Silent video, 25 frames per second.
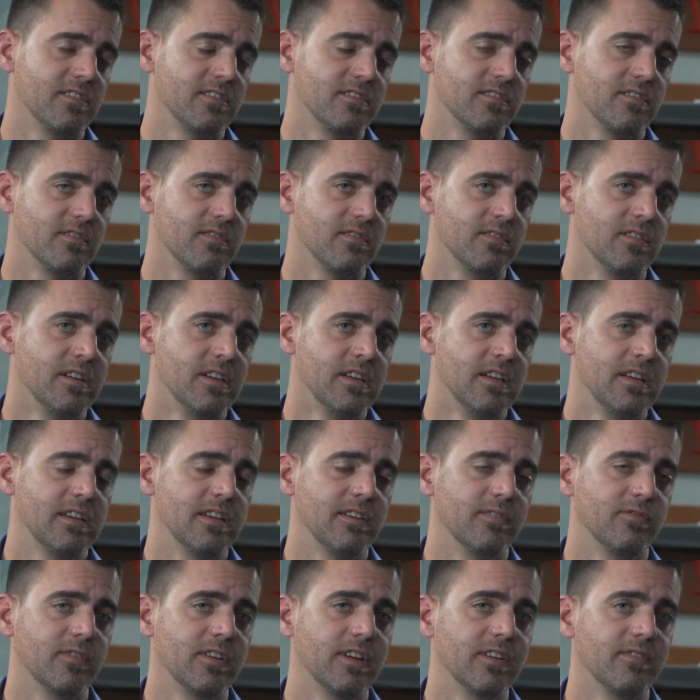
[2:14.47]
So
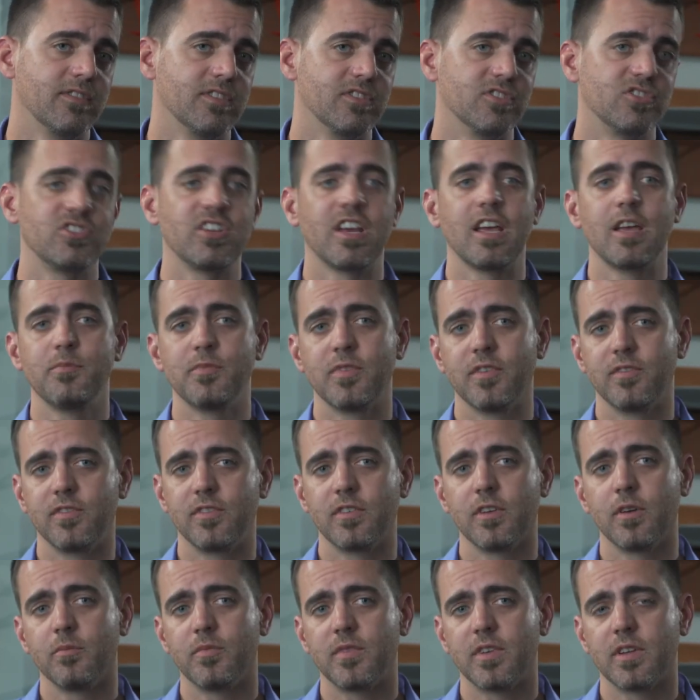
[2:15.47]
if we have the shape of
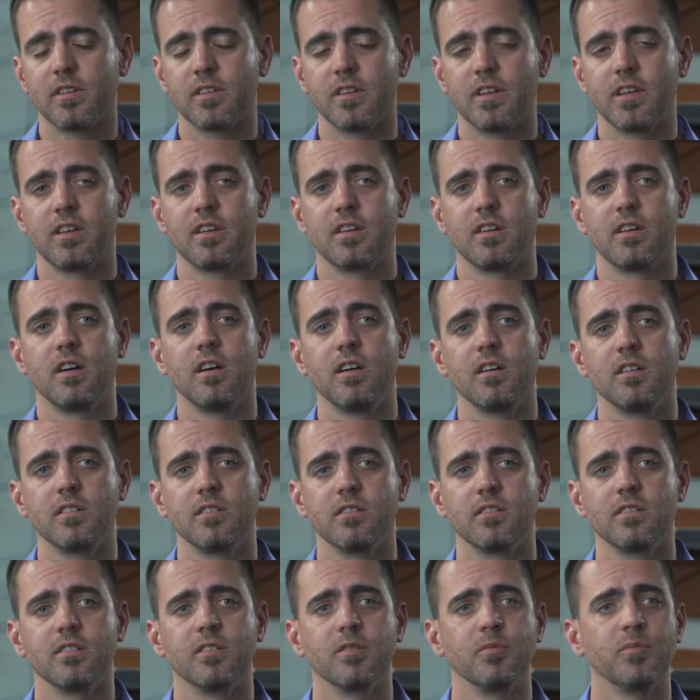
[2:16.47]
something like a hull
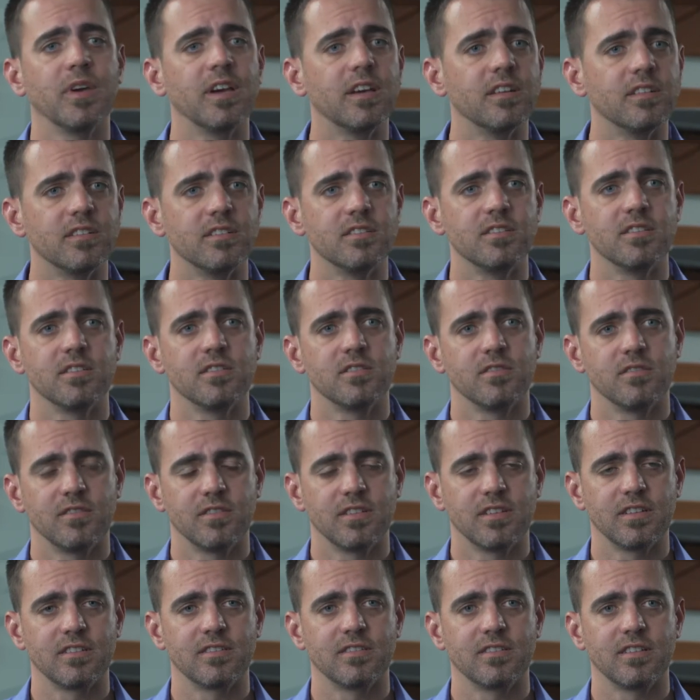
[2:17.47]
or appendages or
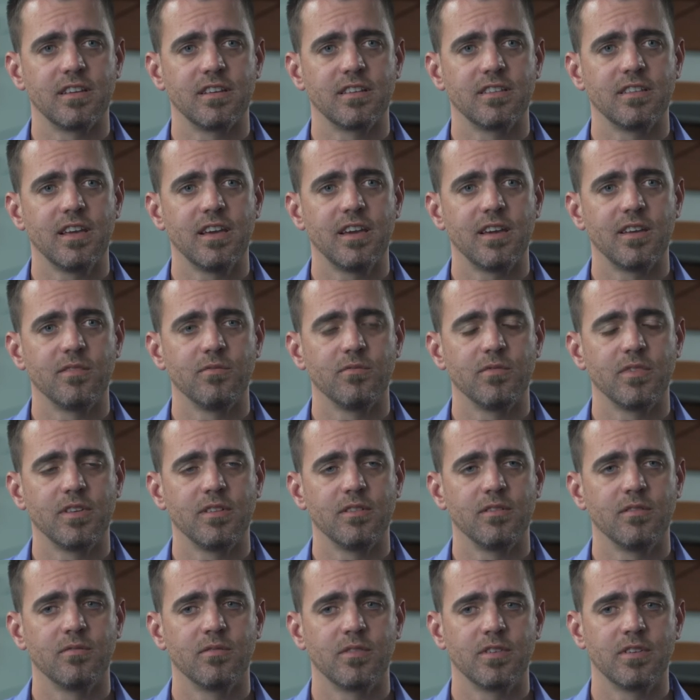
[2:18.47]
things like that,
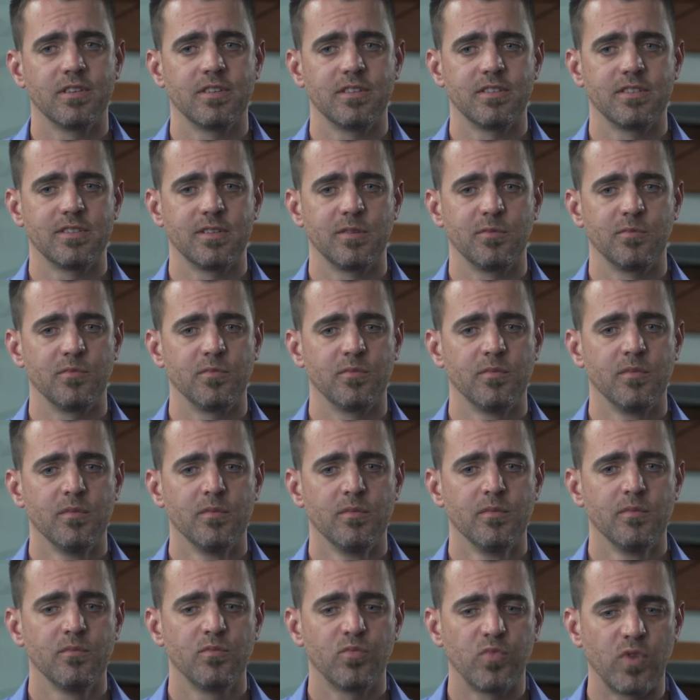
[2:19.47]
we're under some
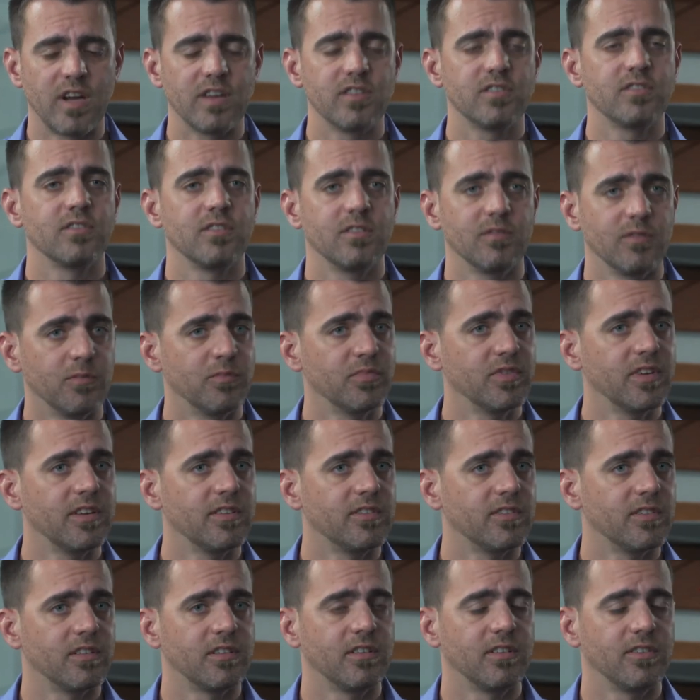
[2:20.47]
pressure that we
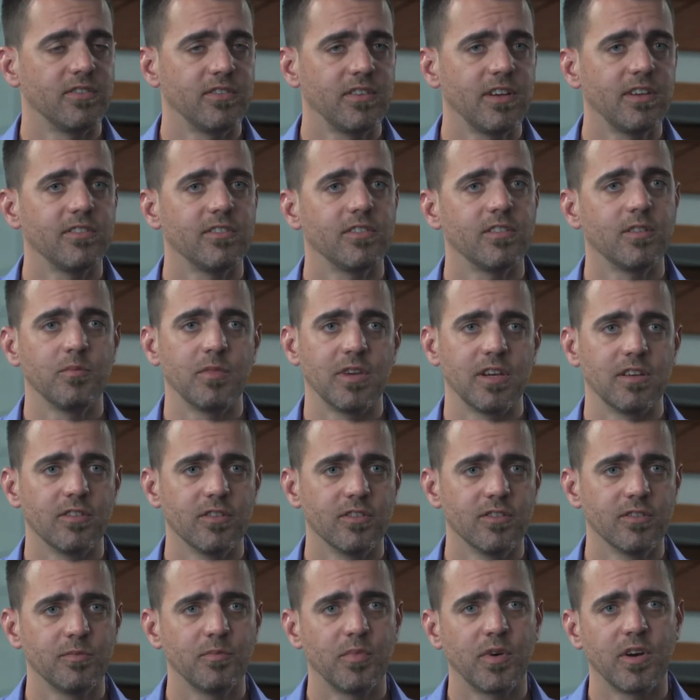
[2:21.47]
place on ourselves to make
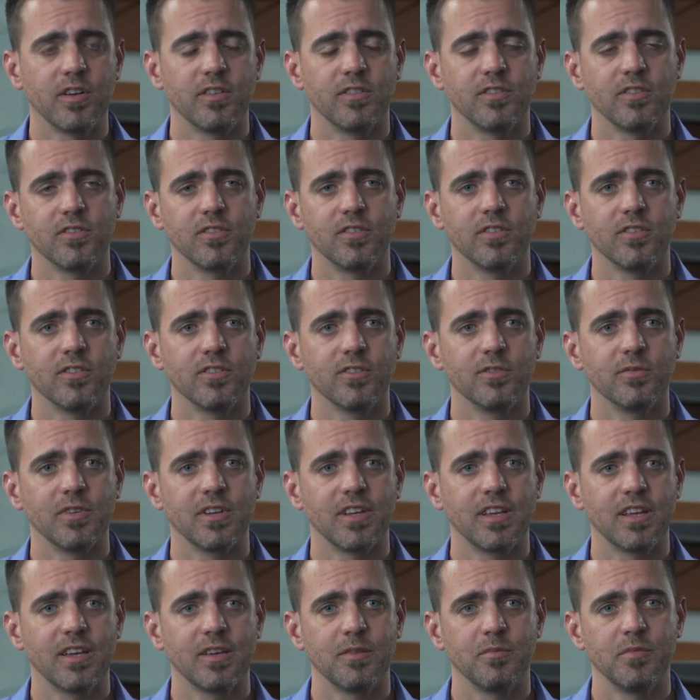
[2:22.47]
those parts as good as we
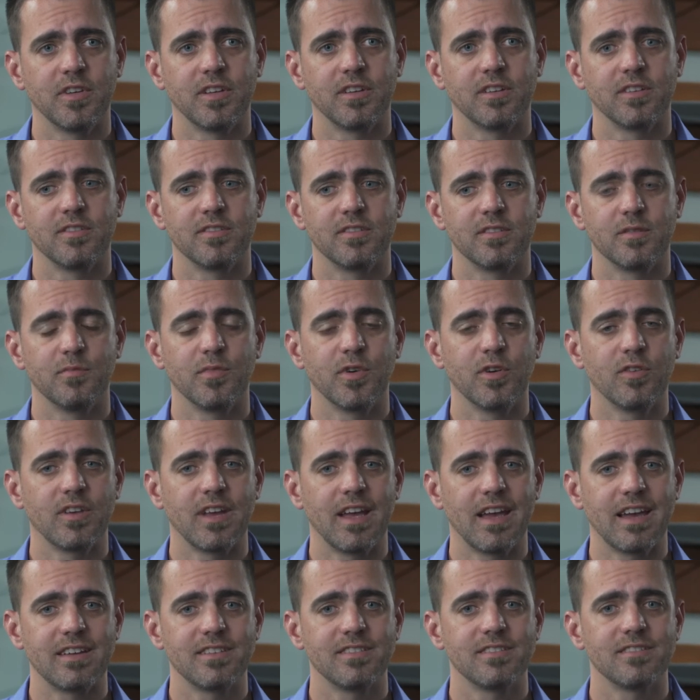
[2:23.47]
can, because the boat
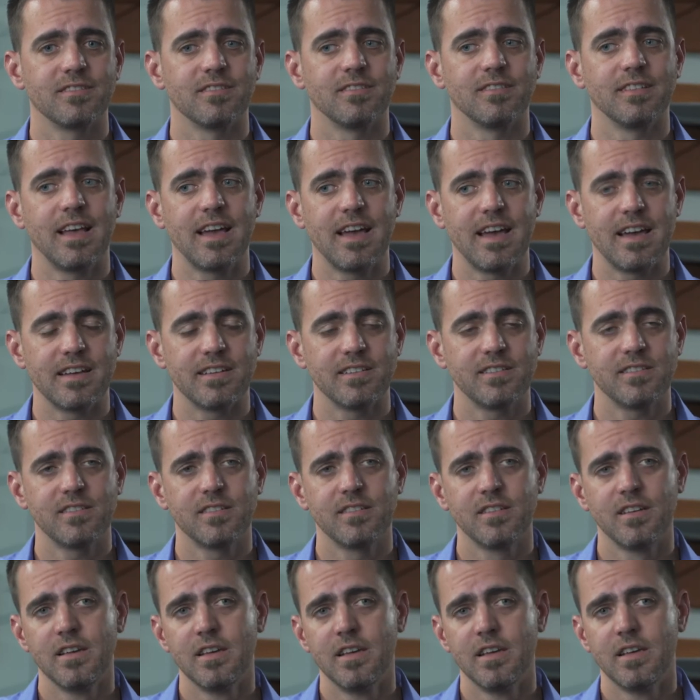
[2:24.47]
has to last,
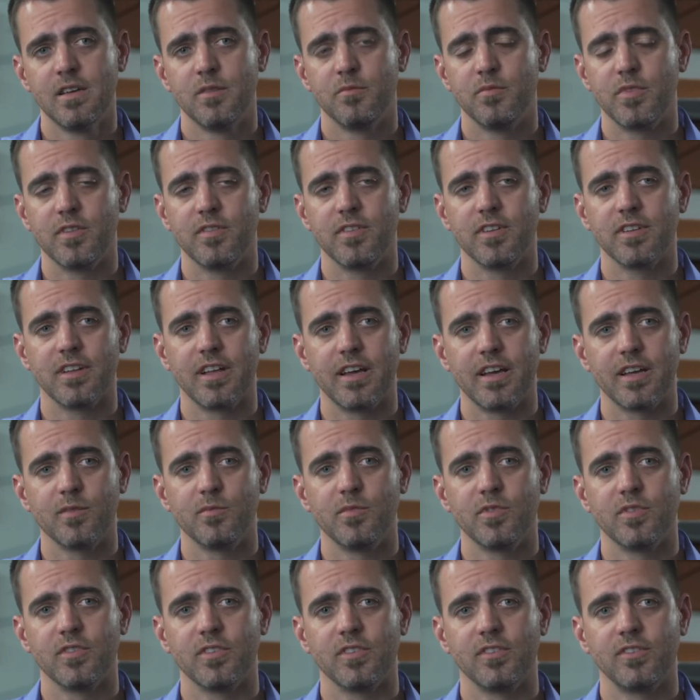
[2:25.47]
be
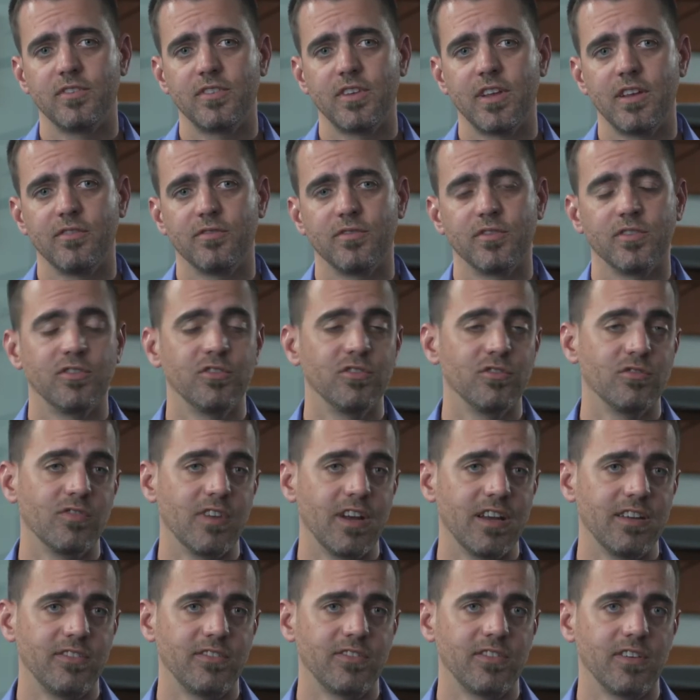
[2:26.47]
reliable, and safe for 2
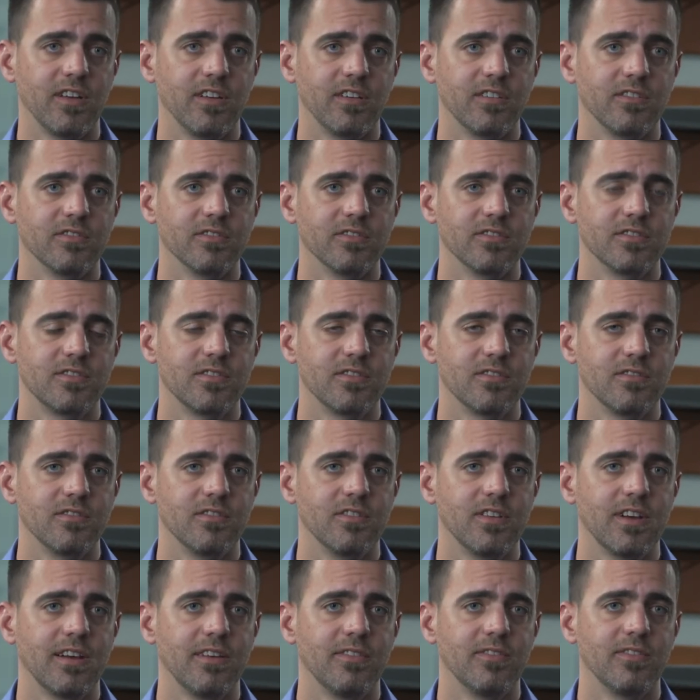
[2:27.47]
race cycles. So
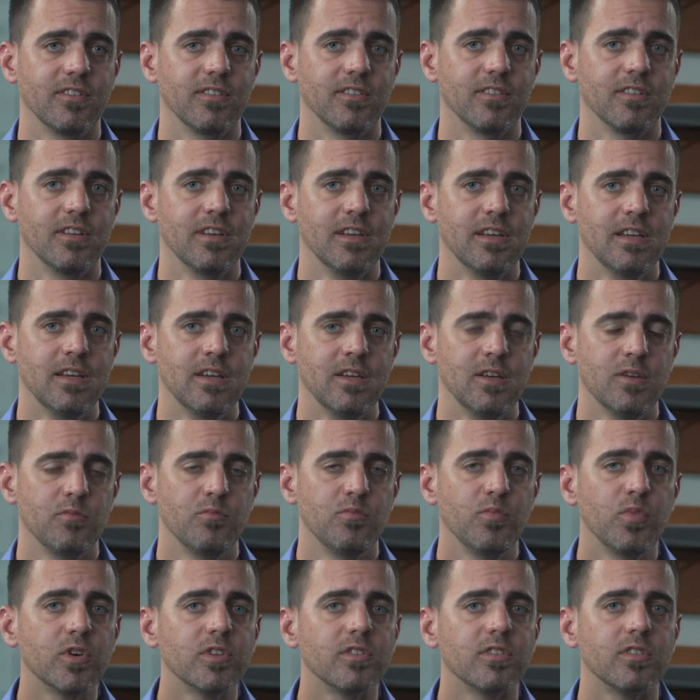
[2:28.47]
you have to
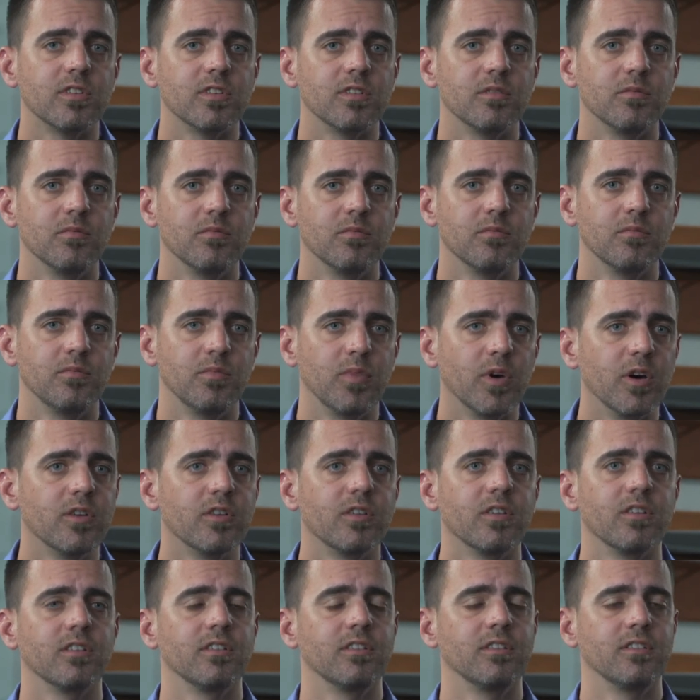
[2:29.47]
put the boat
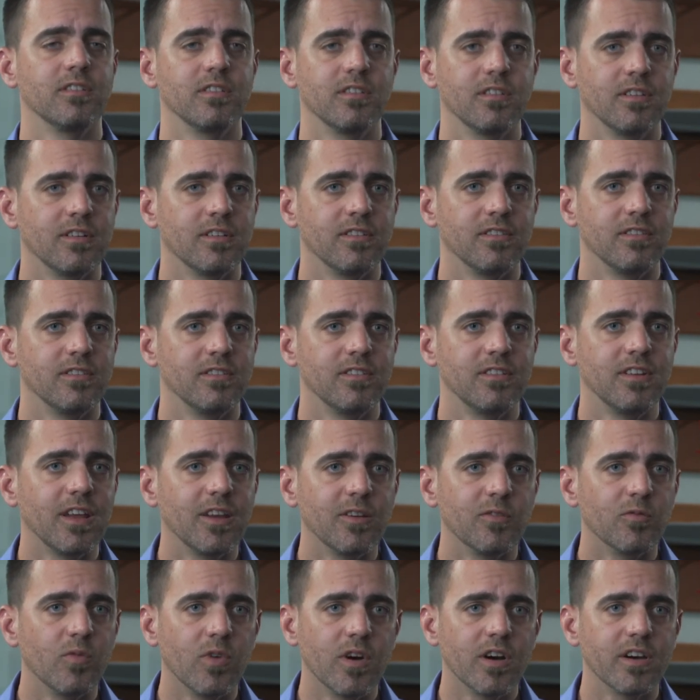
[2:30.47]
on
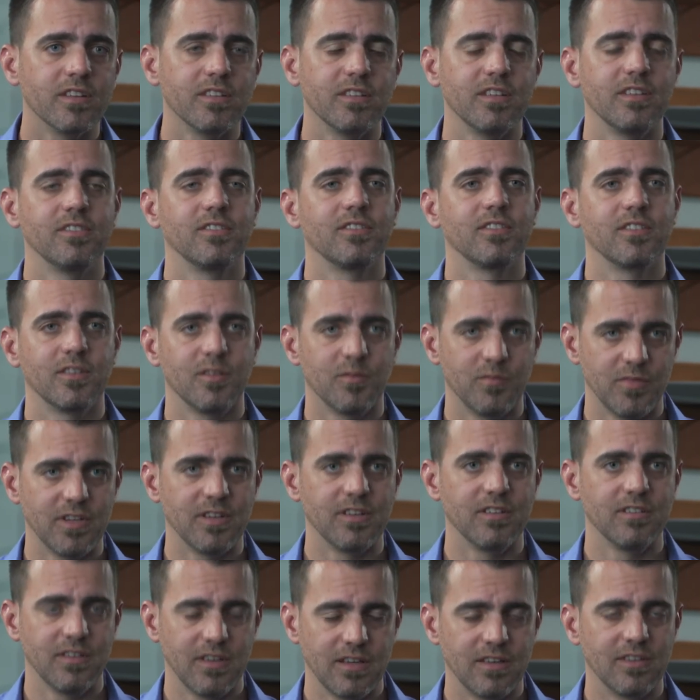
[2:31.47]
day one that's going to
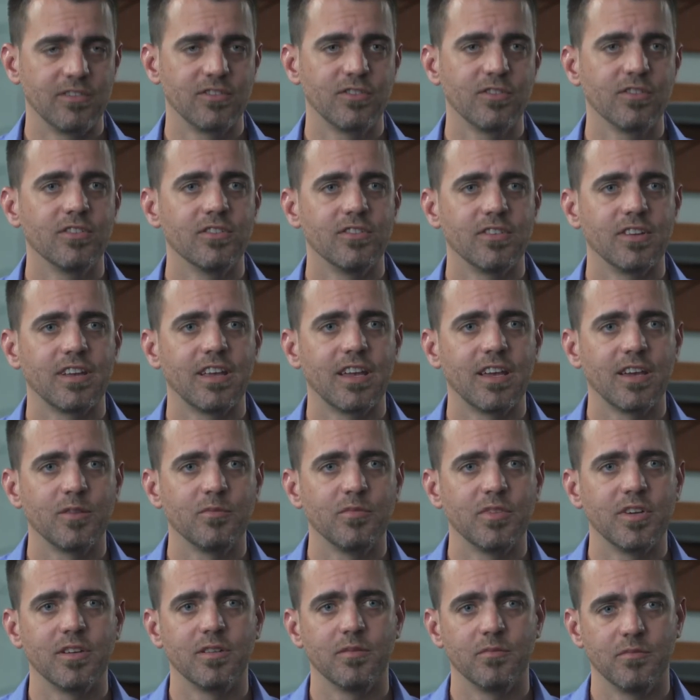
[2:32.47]
be as good as it can
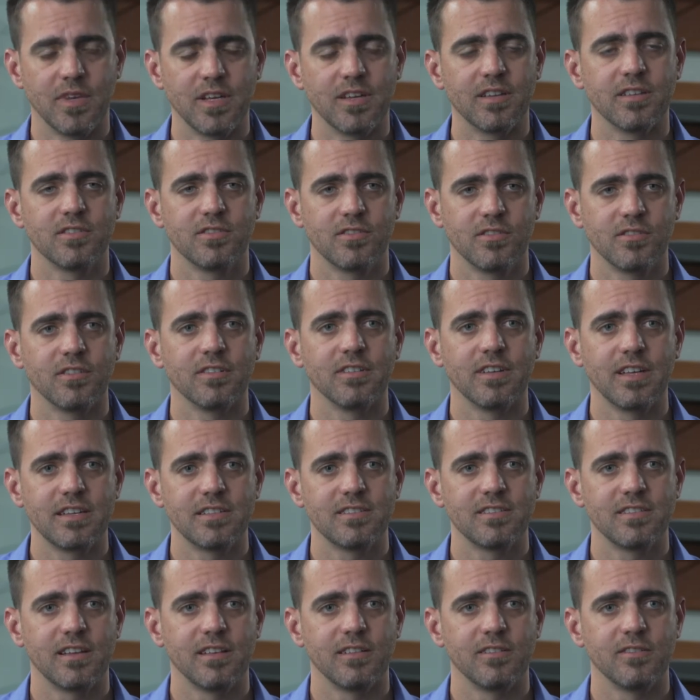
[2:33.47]
be to make sure it
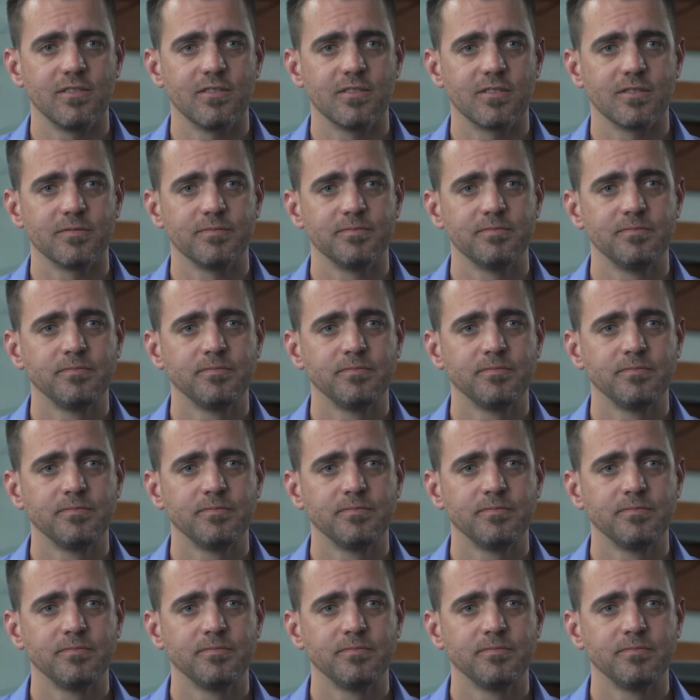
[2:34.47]
lasts that long.